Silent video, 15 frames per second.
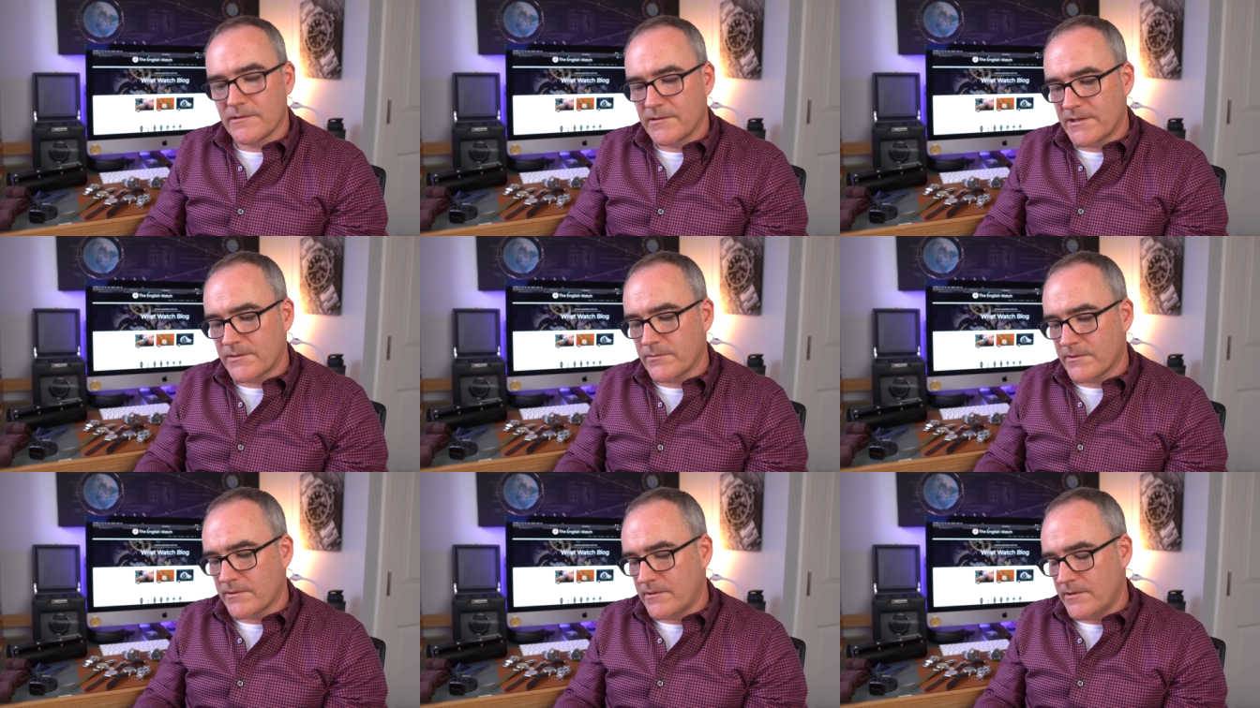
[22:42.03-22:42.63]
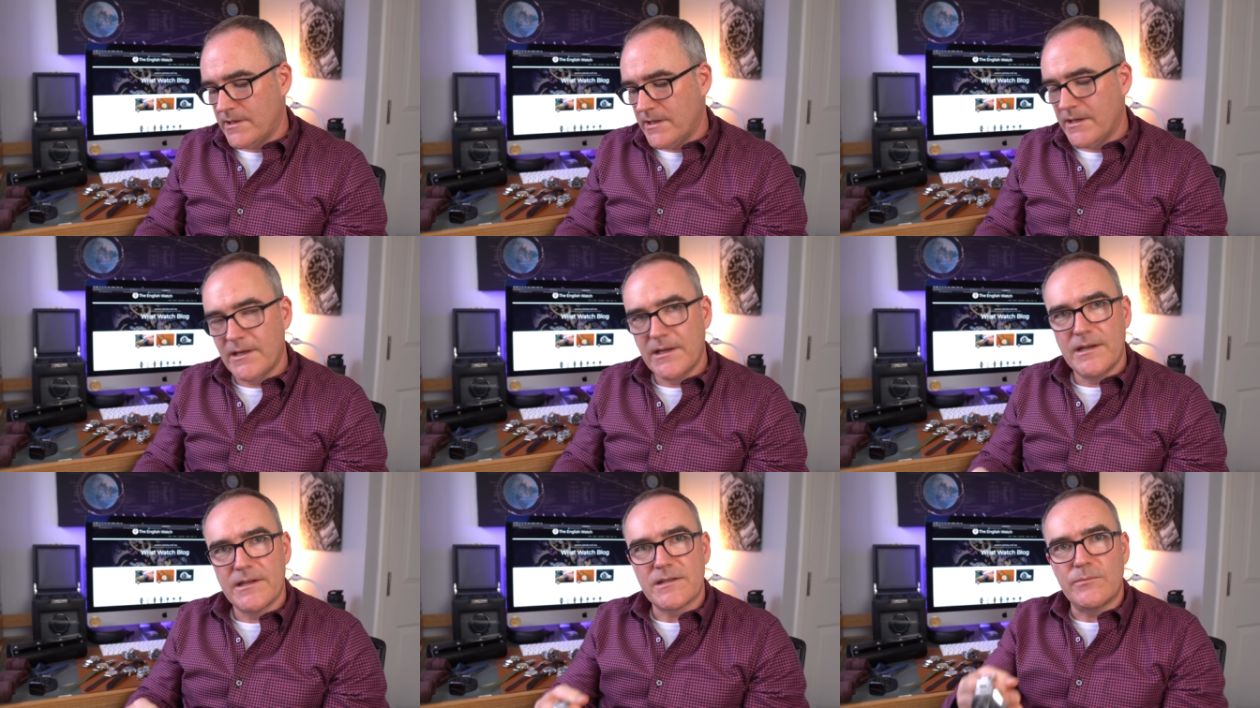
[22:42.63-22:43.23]
this one.
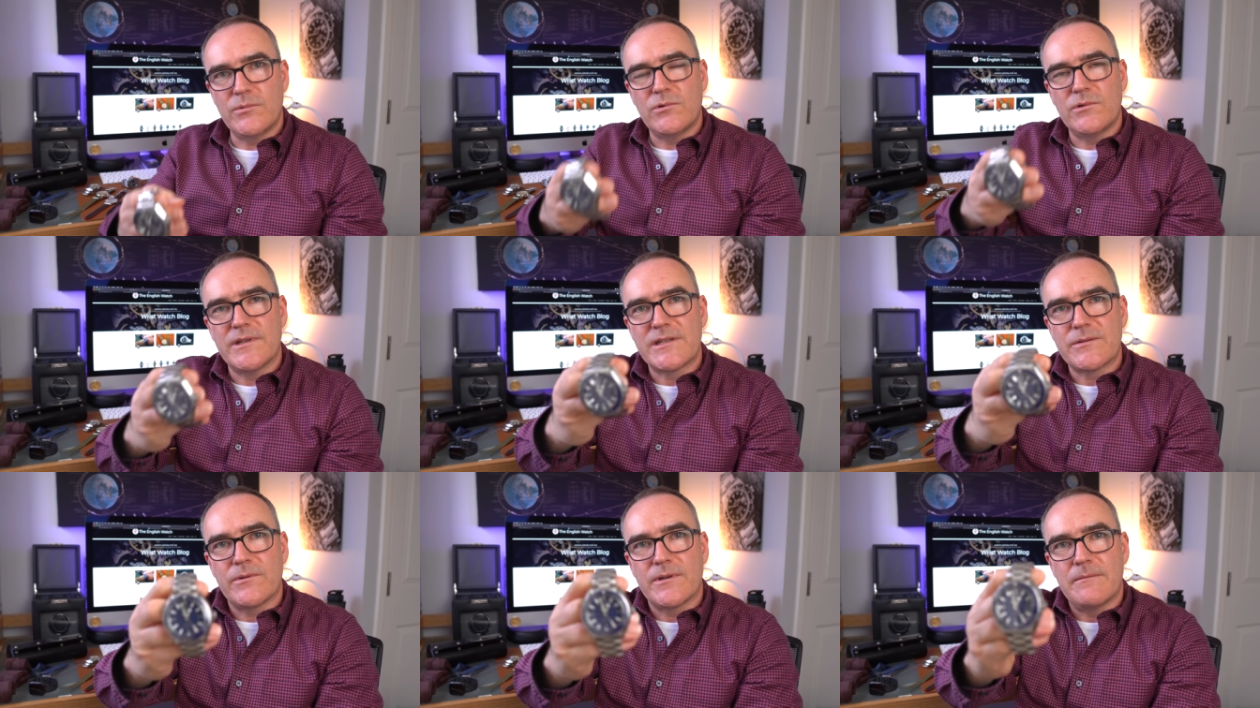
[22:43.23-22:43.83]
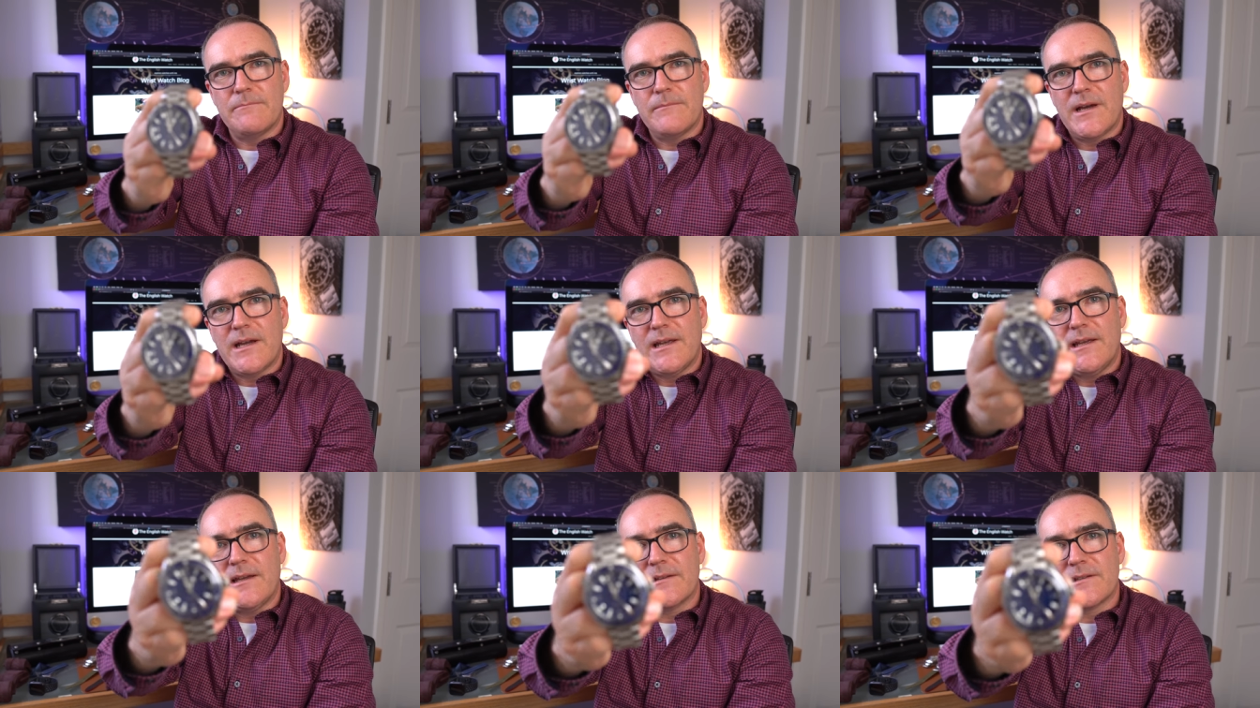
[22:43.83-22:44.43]
So I bought this one in May